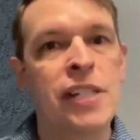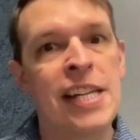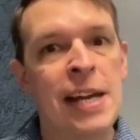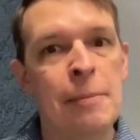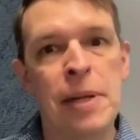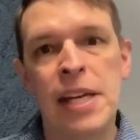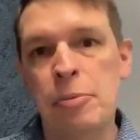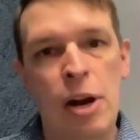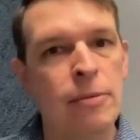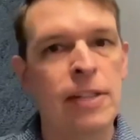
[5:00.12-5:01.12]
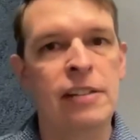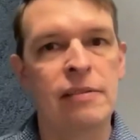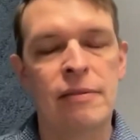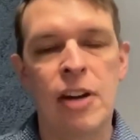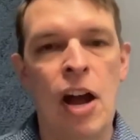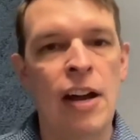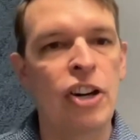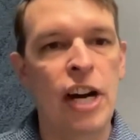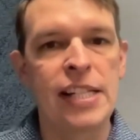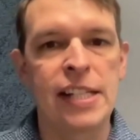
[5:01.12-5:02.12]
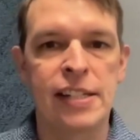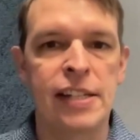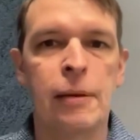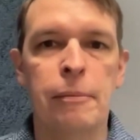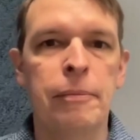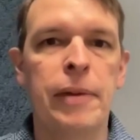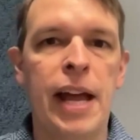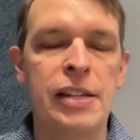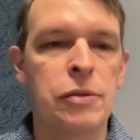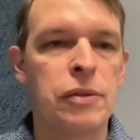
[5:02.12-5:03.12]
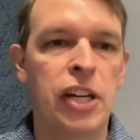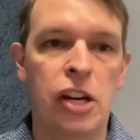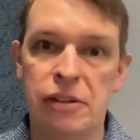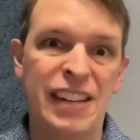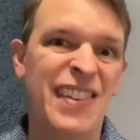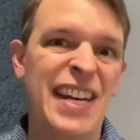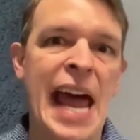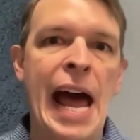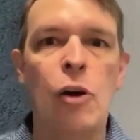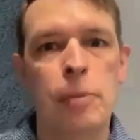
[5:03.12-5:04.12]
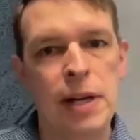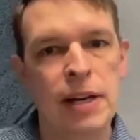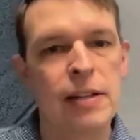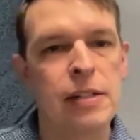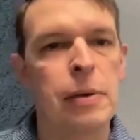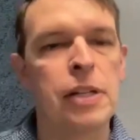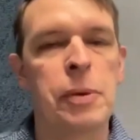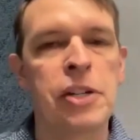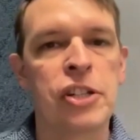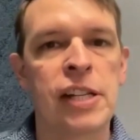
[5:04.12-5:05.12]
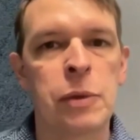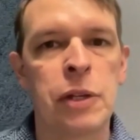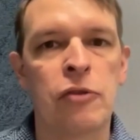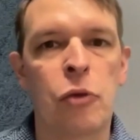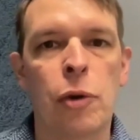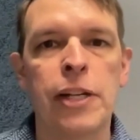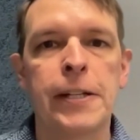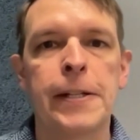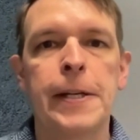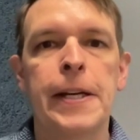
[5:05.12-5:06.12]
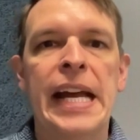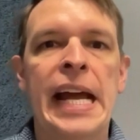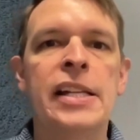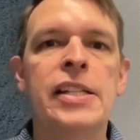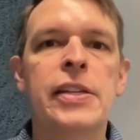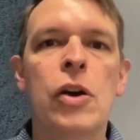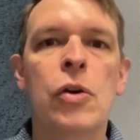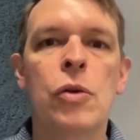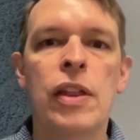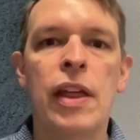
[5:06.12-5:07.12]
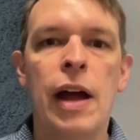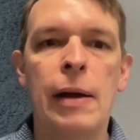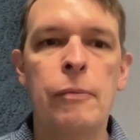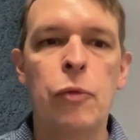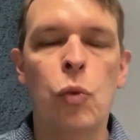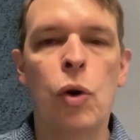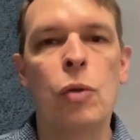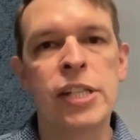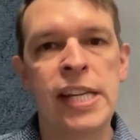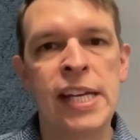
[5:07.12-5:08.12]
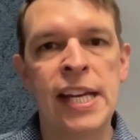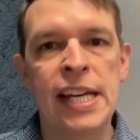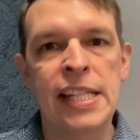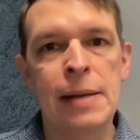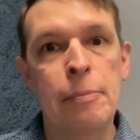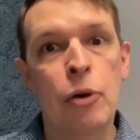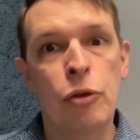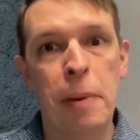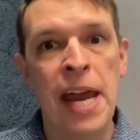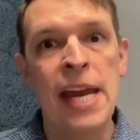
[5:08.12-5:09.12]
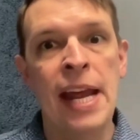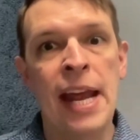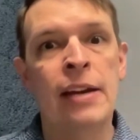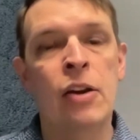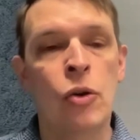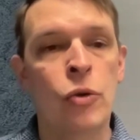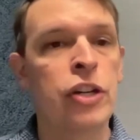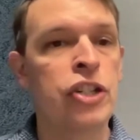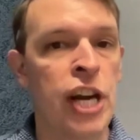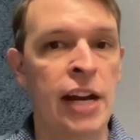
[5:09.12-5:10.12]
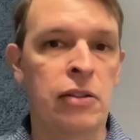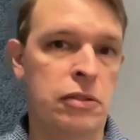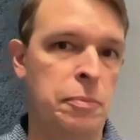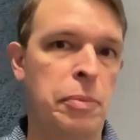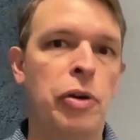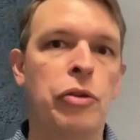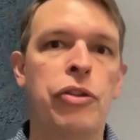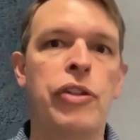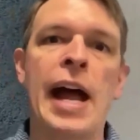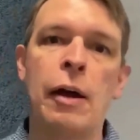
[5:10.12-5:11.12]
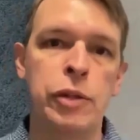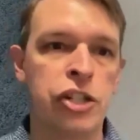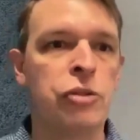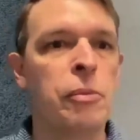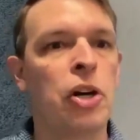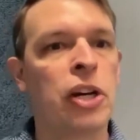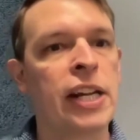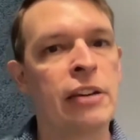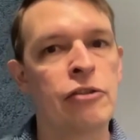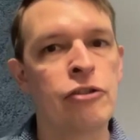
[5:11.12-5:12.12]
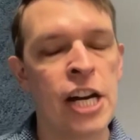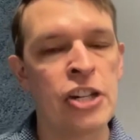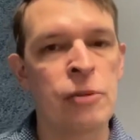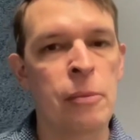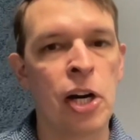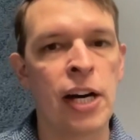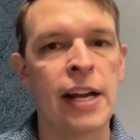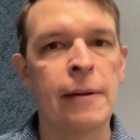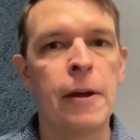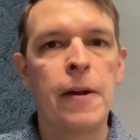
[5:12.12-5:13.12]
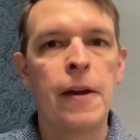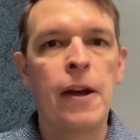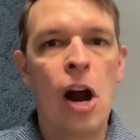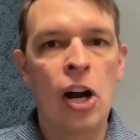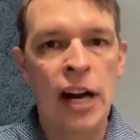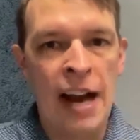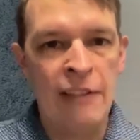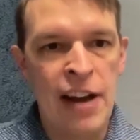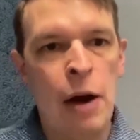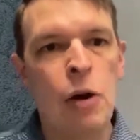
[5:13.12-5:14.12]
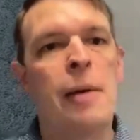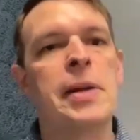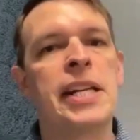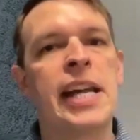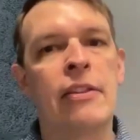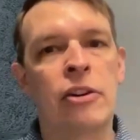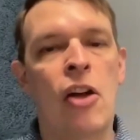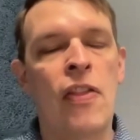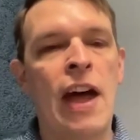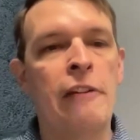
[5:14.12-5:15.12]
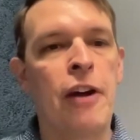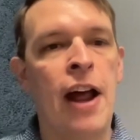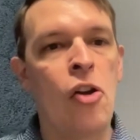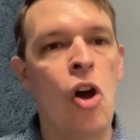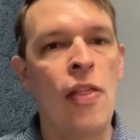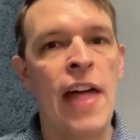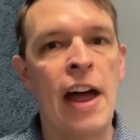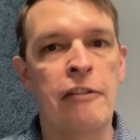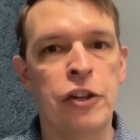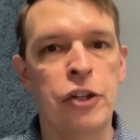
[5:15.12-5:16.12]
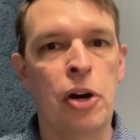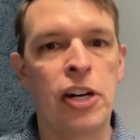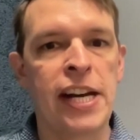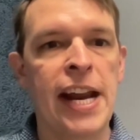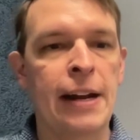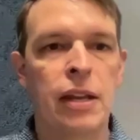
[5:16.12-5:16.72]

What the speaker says: DMP, probably not a great system as, even now, but especially as we look forward. And so what we're seeing is that both paid and owned channels, both acquisition marketing and retention marketing, are kind of now coming together on that first party data.